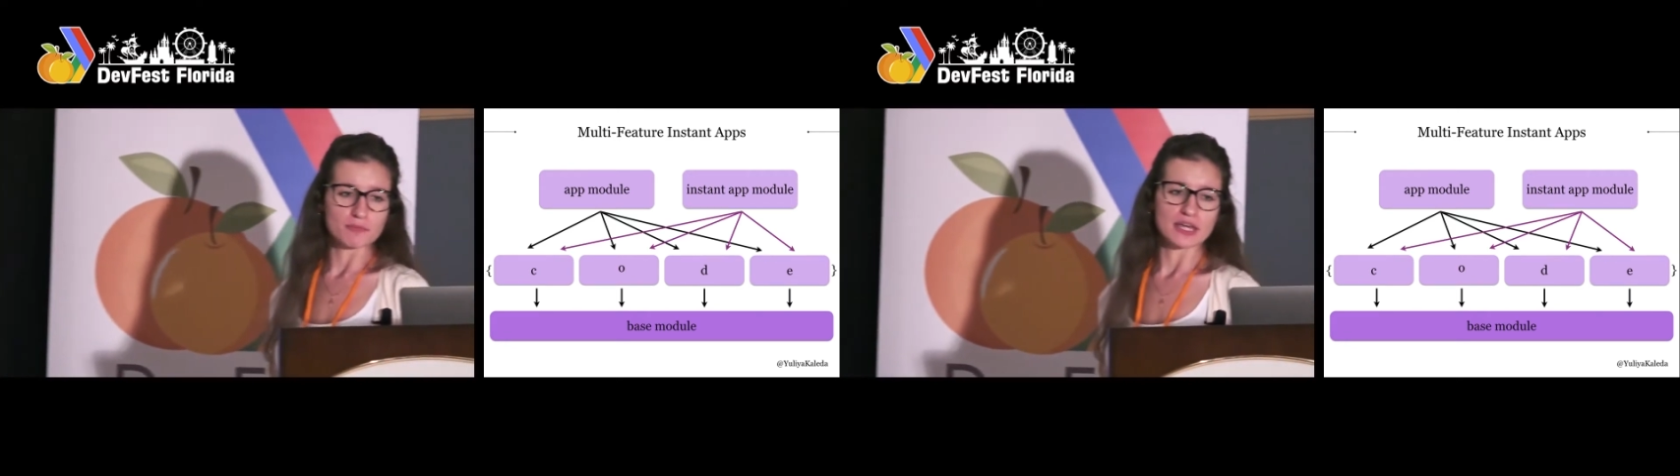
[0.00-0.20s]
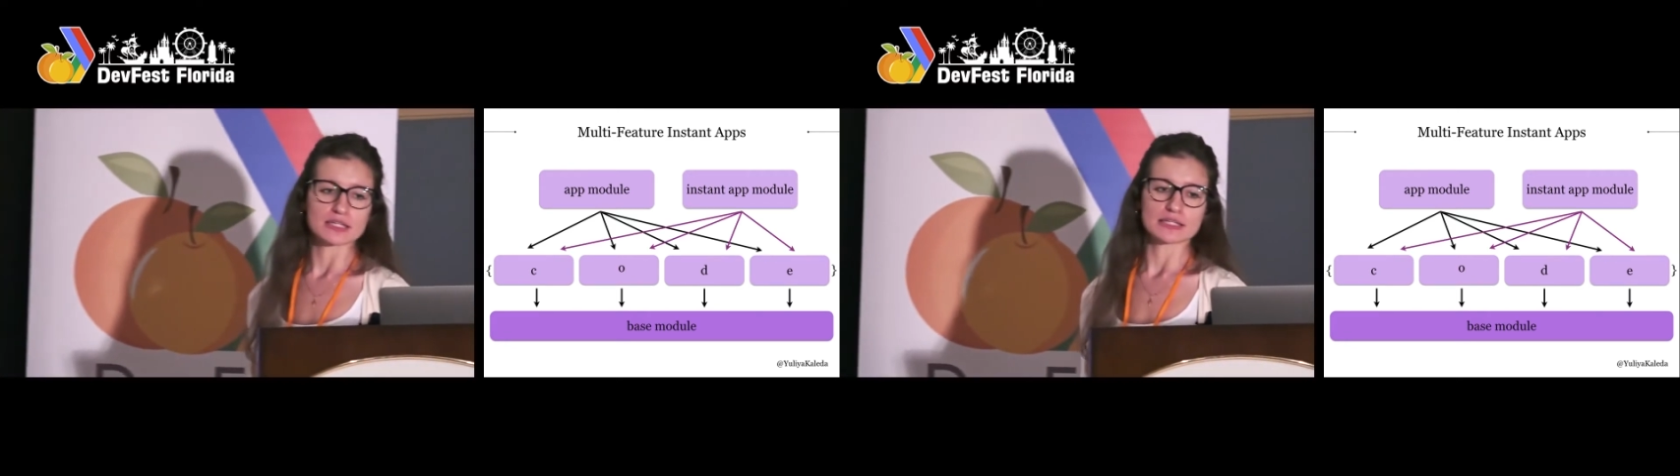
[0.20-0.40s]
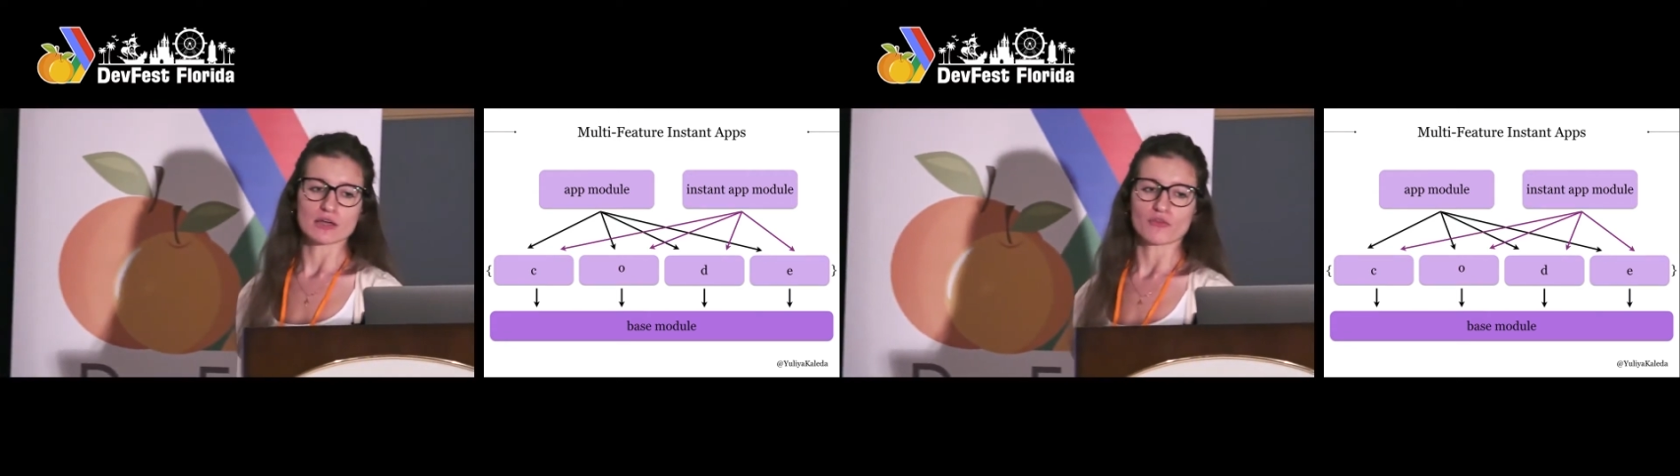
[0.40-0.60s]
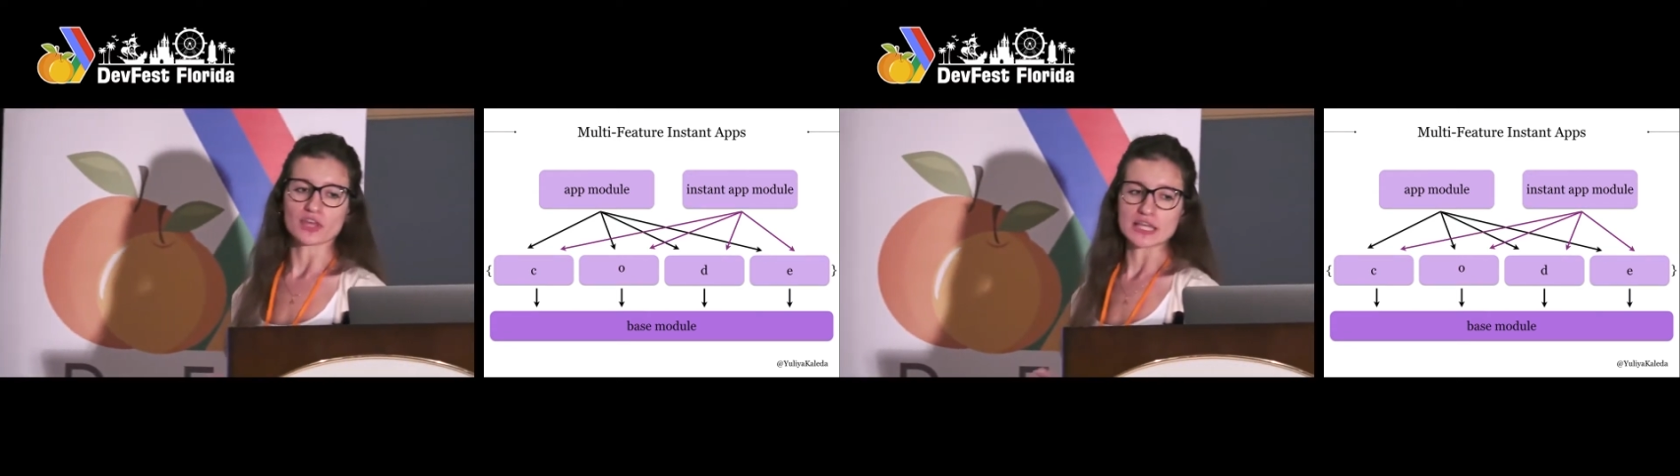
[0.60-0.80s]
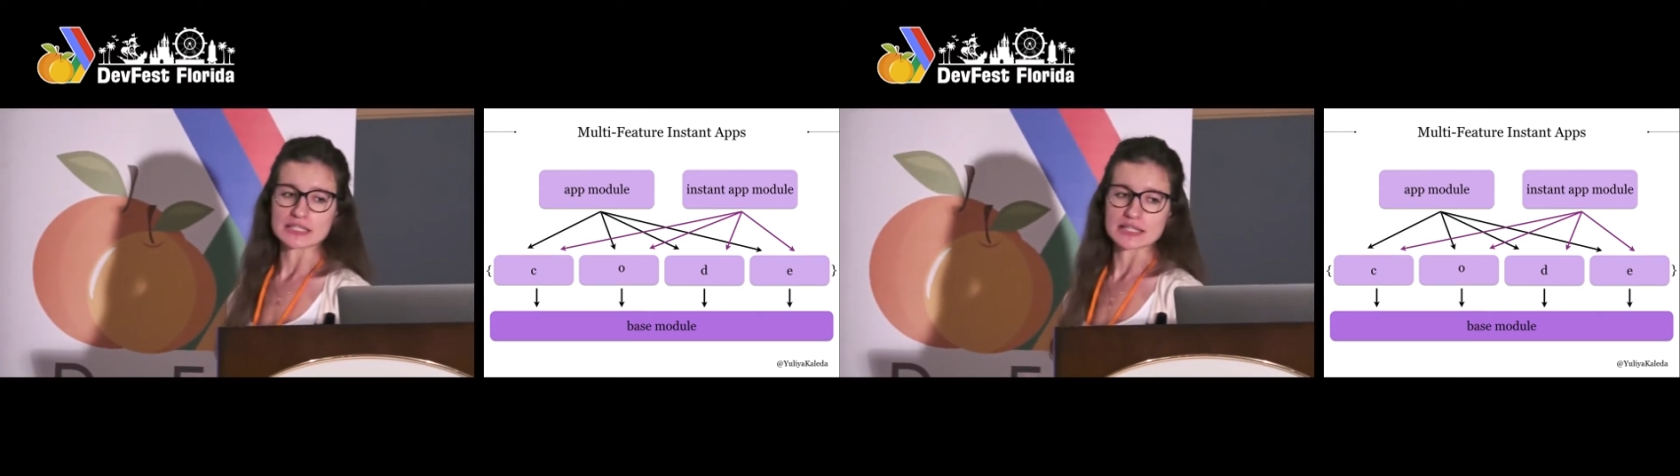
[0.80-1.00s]
dependency of
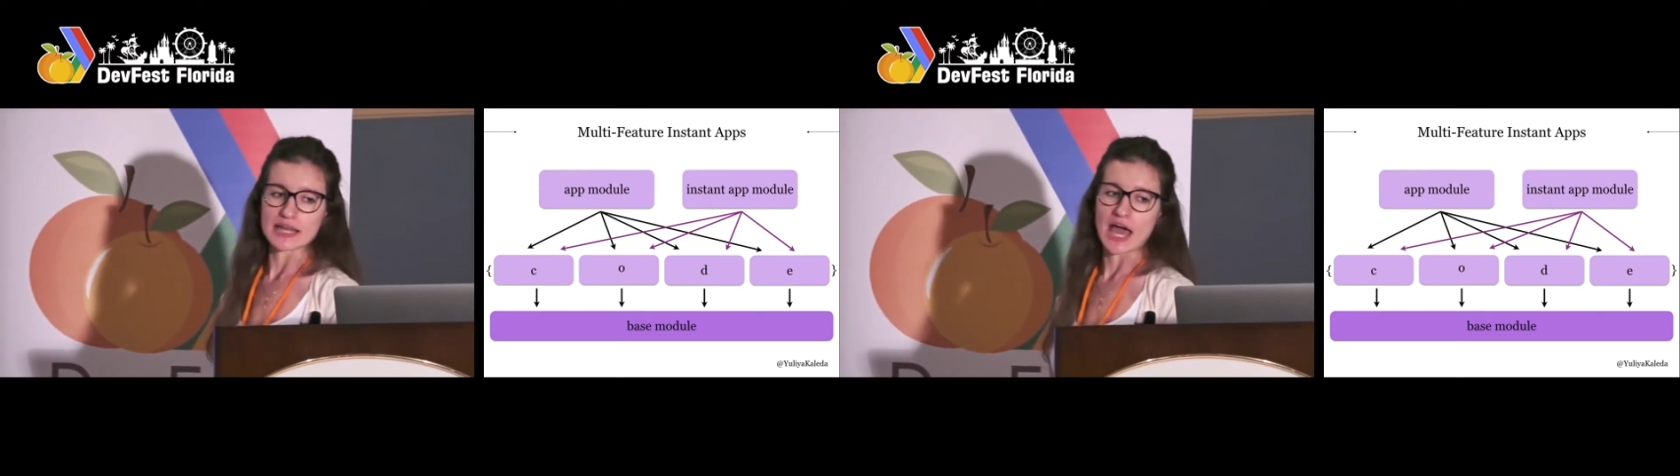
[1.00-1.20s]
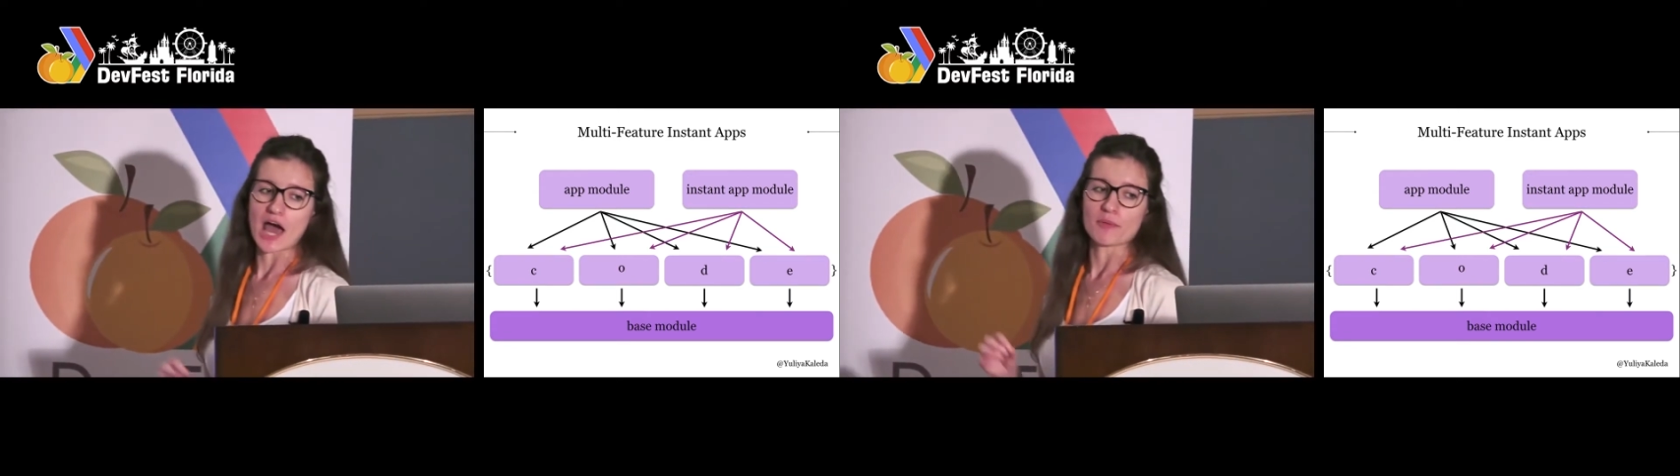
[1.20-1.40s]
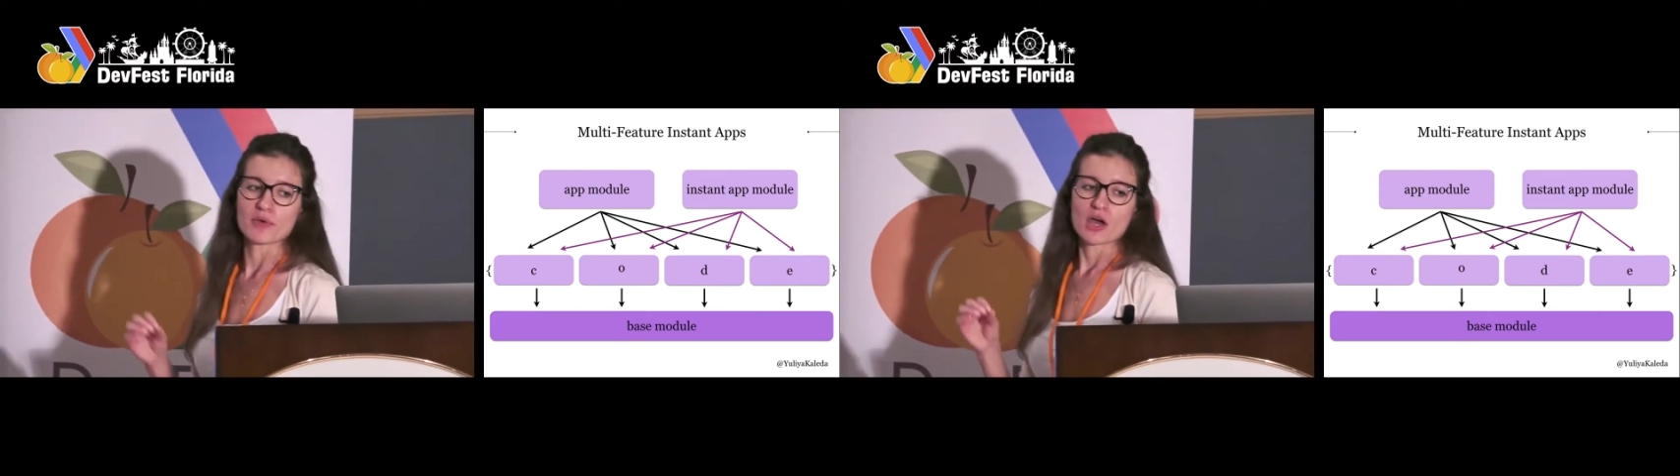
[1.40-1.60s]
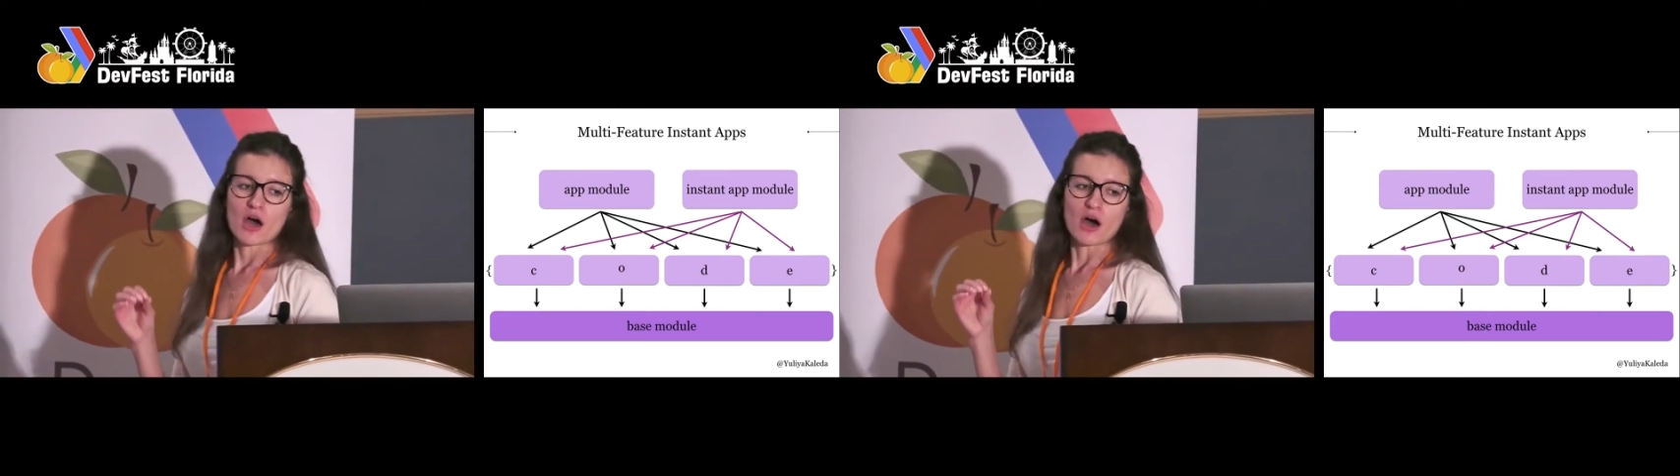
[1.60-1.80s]
the instant app